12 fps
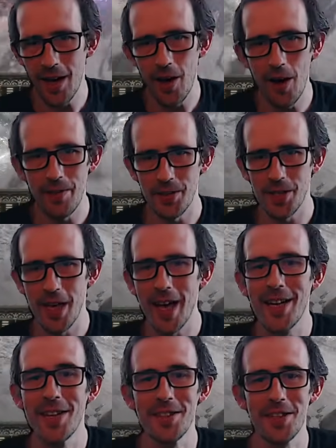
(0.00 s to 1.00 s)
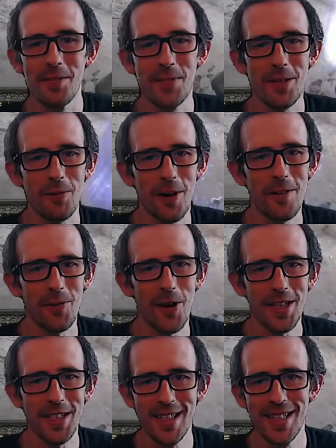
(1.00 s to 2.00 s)
half a second can be quite
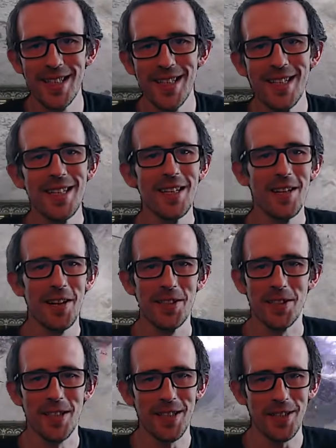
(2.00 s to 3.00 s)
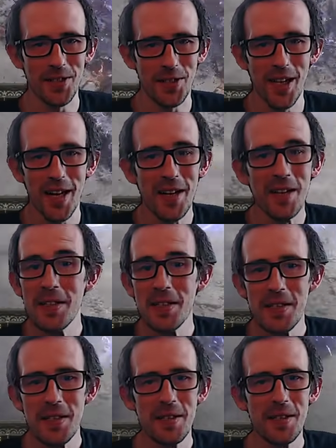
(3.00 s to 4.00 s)
frightening. I just did it just there.
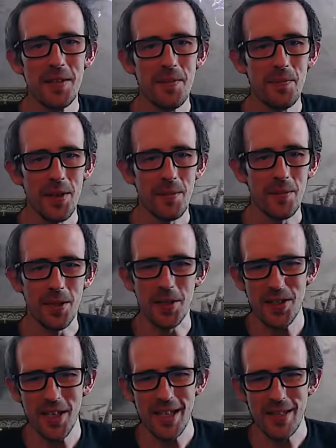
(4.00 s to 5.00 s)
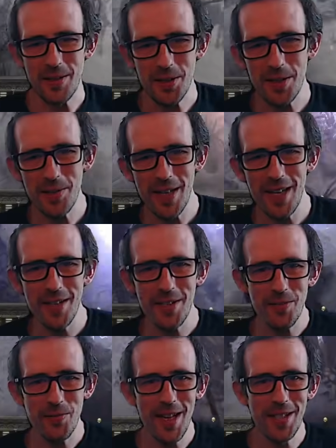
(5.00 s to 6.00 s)
But you can see where that
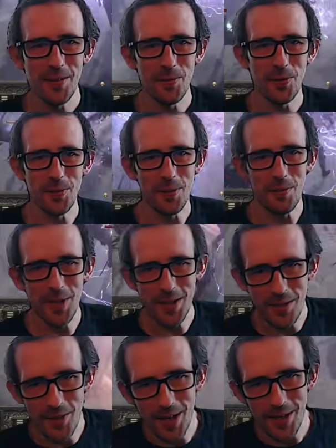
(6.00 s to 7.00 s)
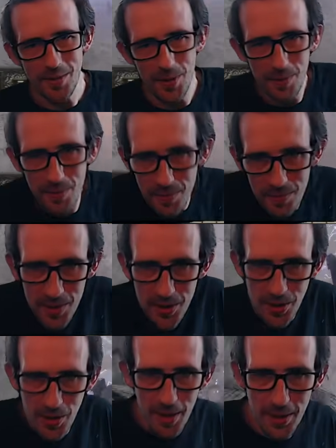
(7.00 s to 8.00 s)
last rare spawned compared to the rest. But I'll show how